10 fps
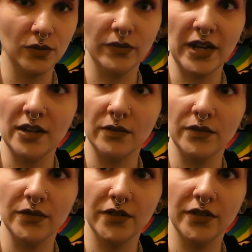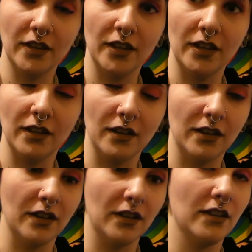around the
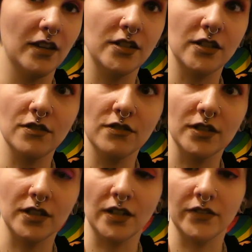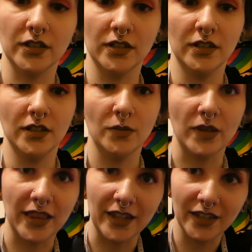edge of the corset cover with
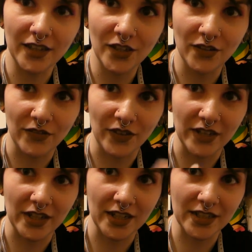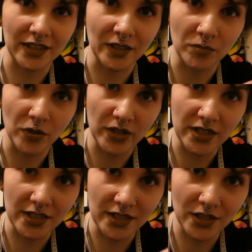like very nice little
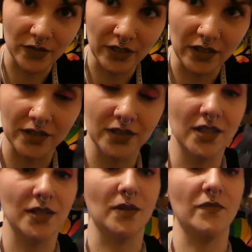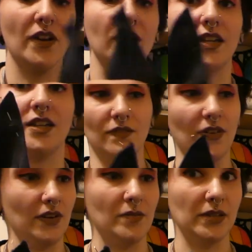pointies going on. So I'm very,
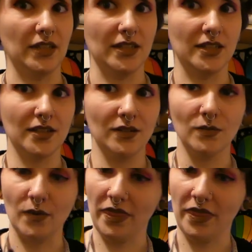very pleased with